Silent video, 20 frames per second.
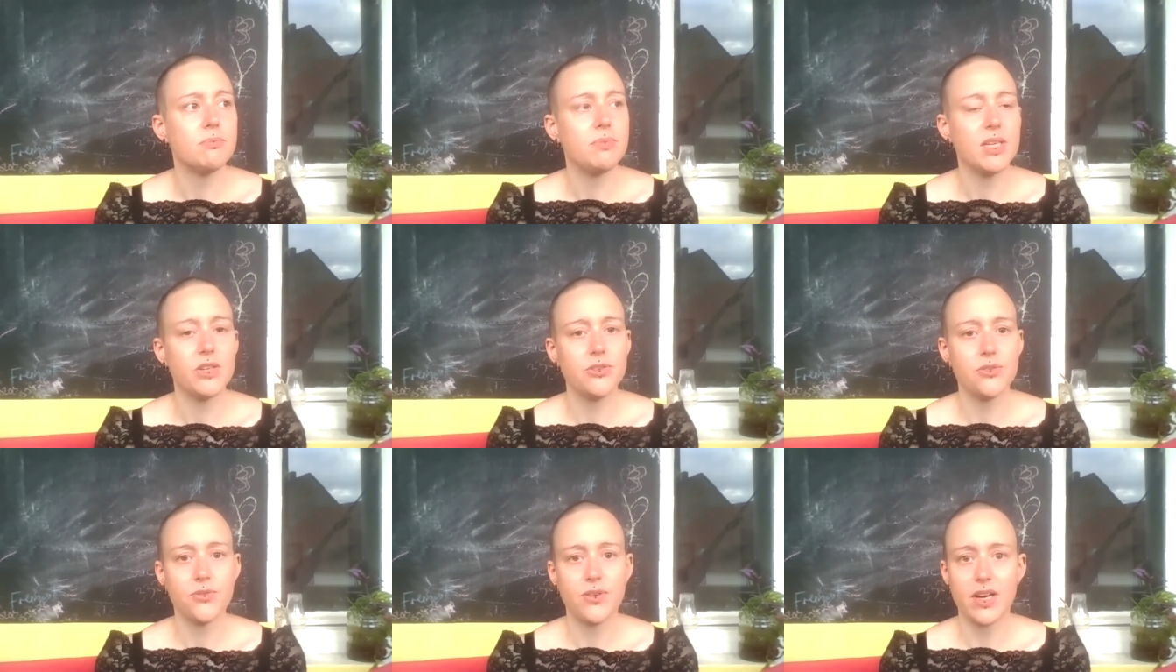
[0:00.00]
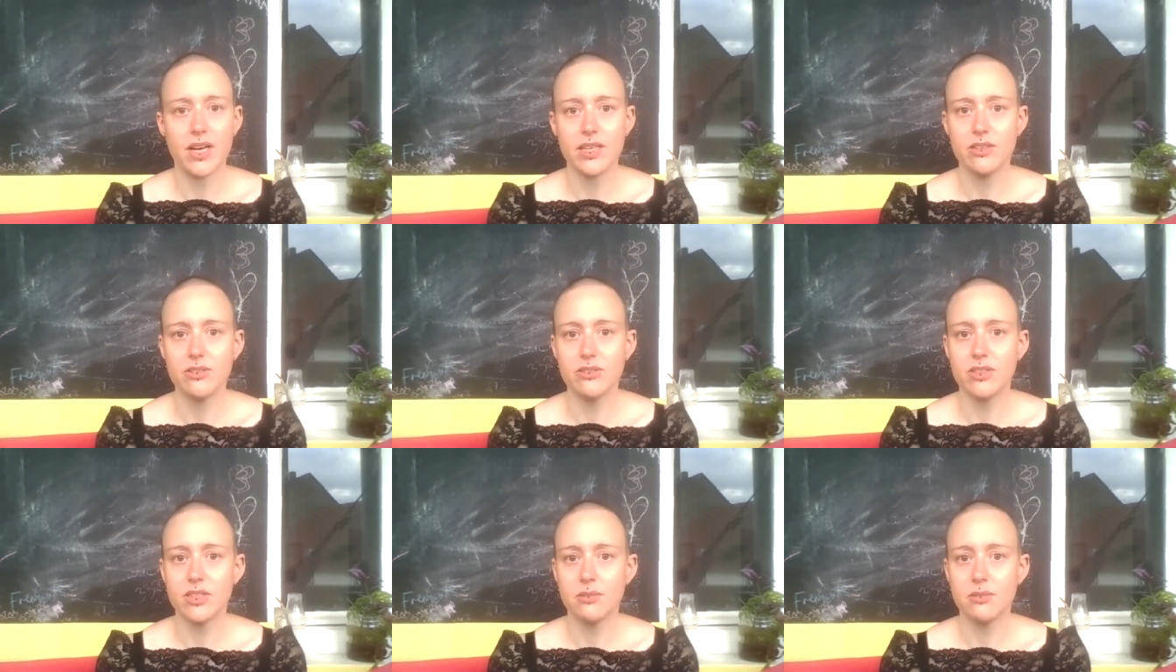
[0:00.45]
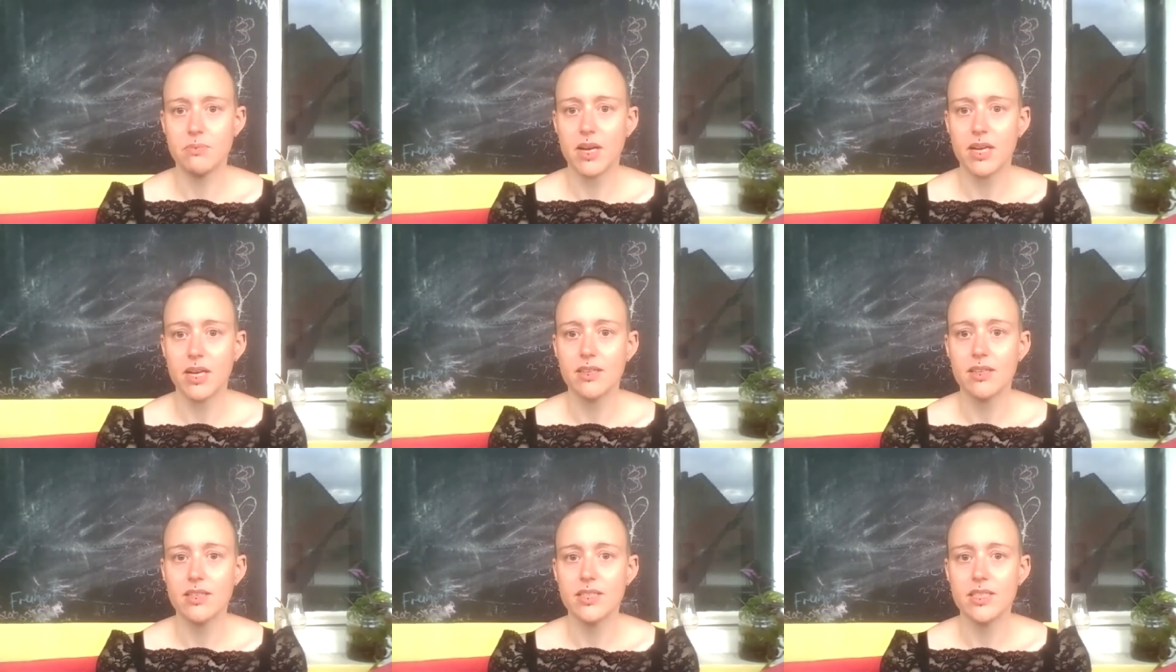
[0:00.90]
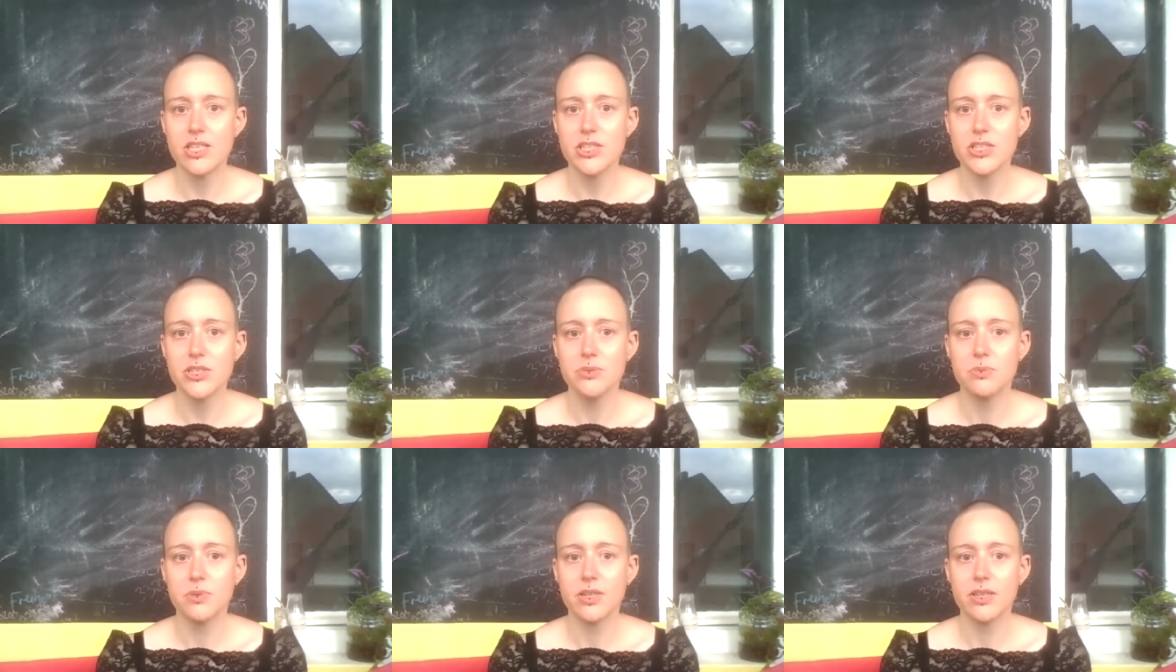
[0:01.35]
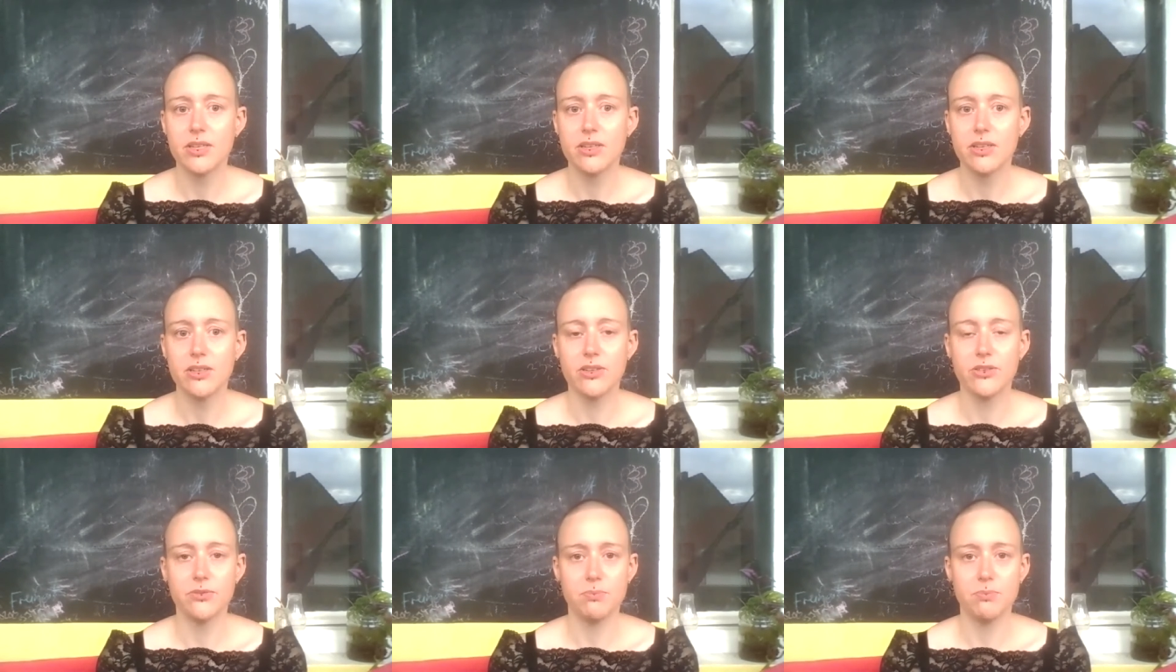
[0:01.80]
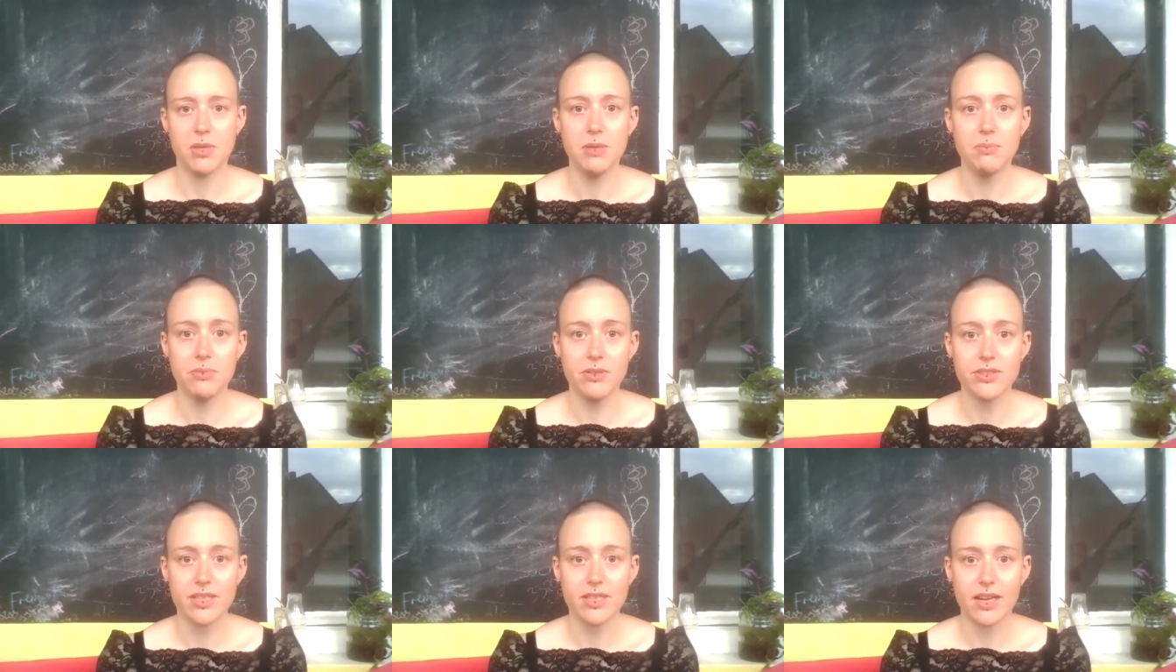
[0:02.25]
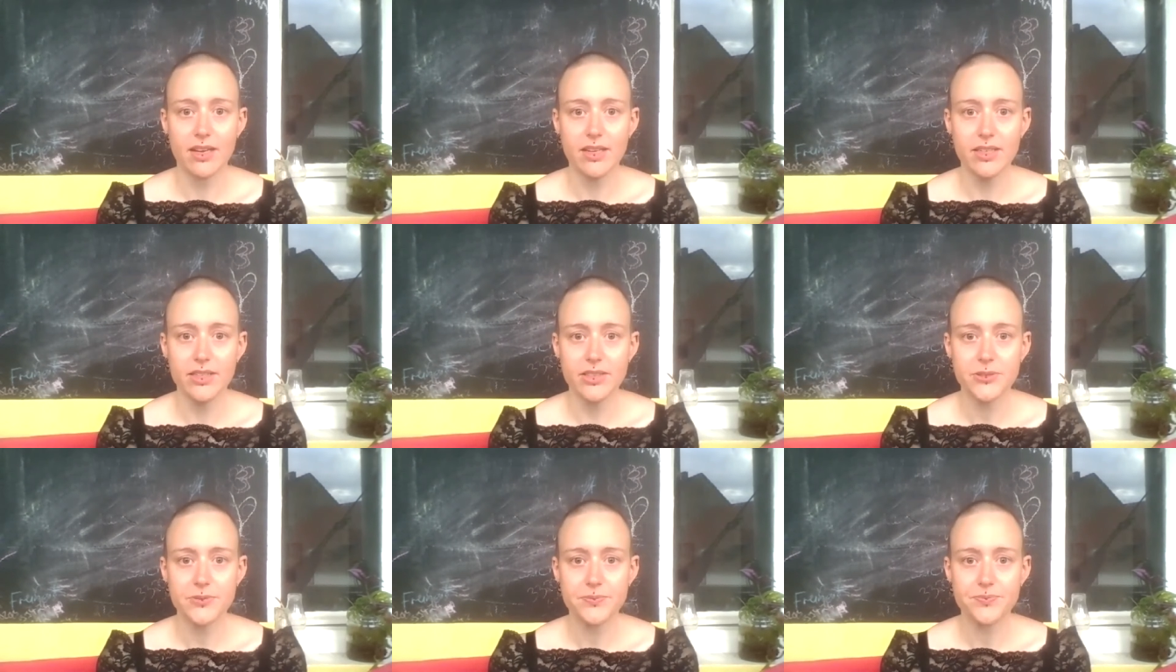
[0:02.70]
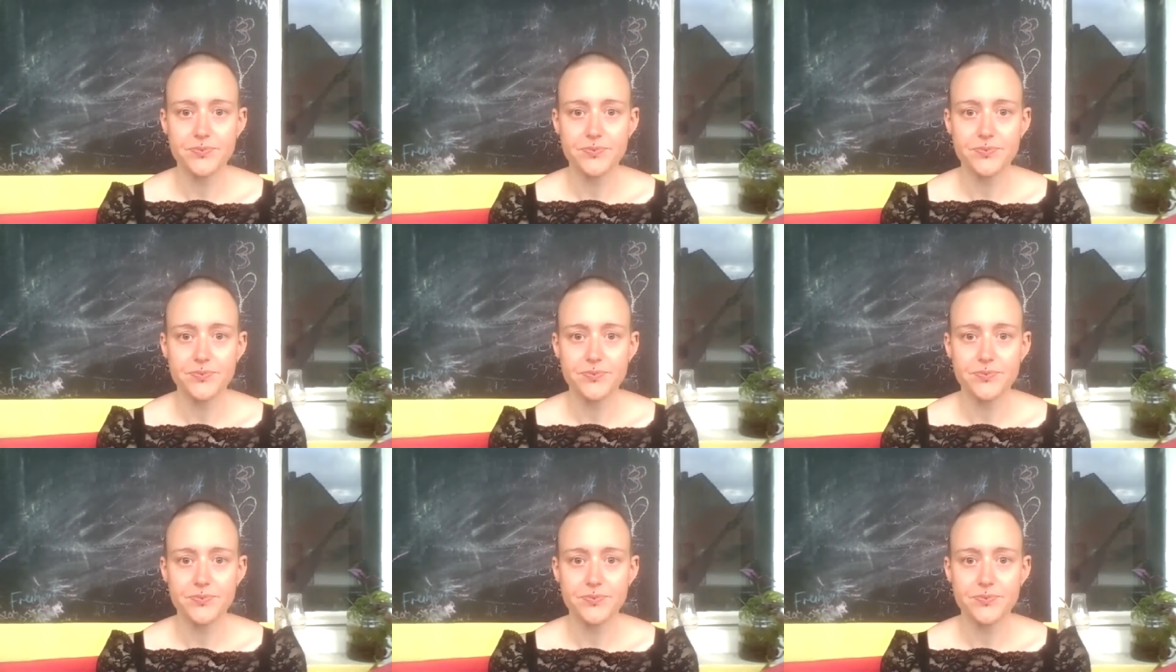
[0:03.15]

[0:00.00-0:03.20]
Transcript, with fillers: big fire in Bangladesh where a lot of people died,